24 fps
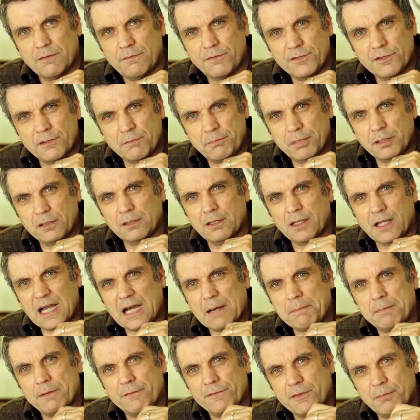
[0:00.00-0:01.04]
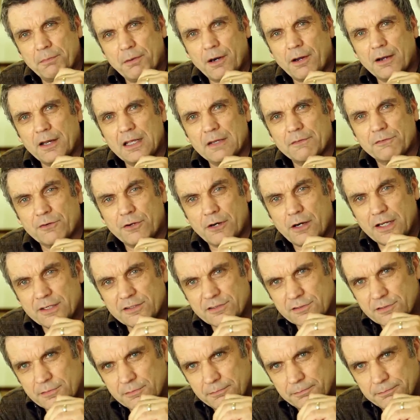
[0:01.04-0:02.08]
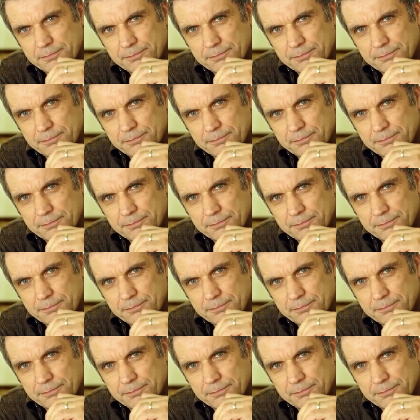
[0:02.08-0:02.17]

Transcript: for the building up of the body of Christ.